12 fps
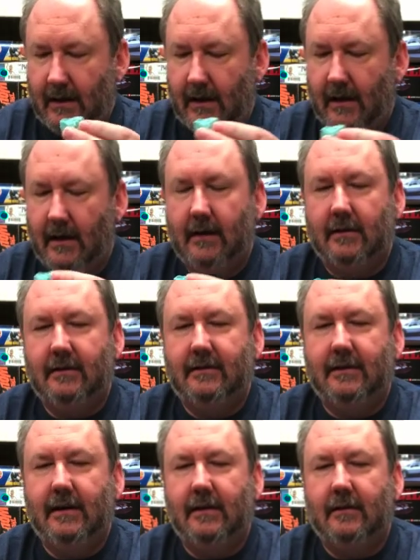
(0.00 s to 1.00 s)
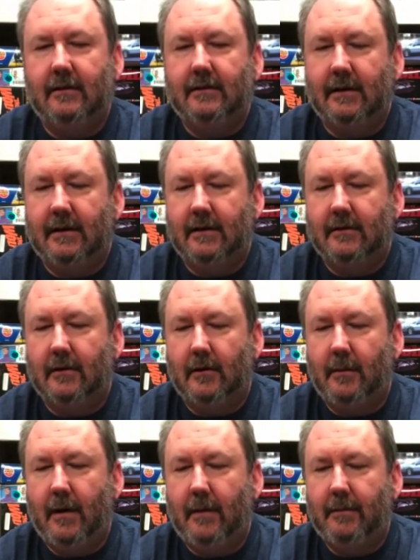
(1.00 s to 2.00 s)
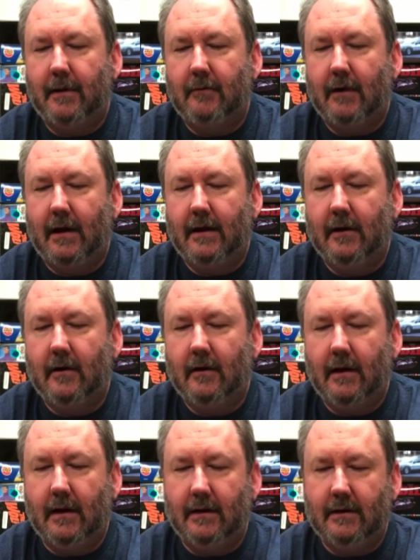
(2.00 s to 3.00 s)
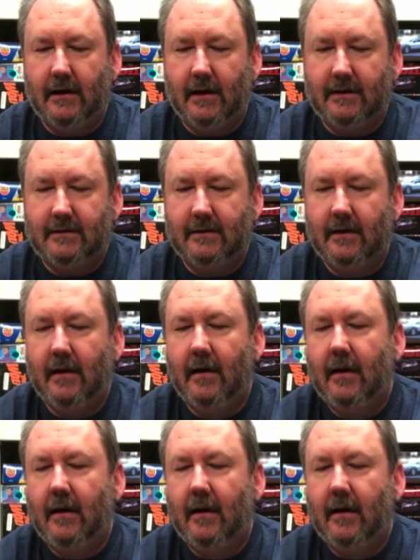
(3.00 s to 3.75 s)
And let's see, it looks like it's going to pop in right here, and it does.